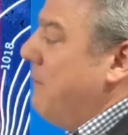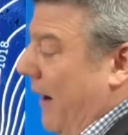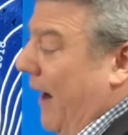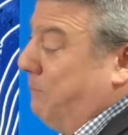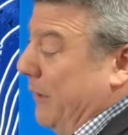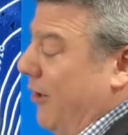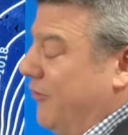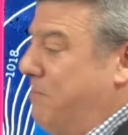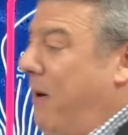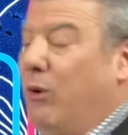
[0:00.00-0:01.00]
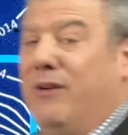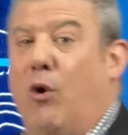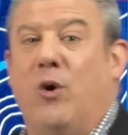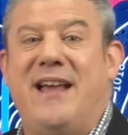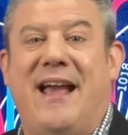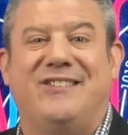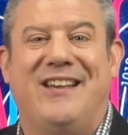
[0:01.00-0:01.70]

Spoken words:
But because the polar vortex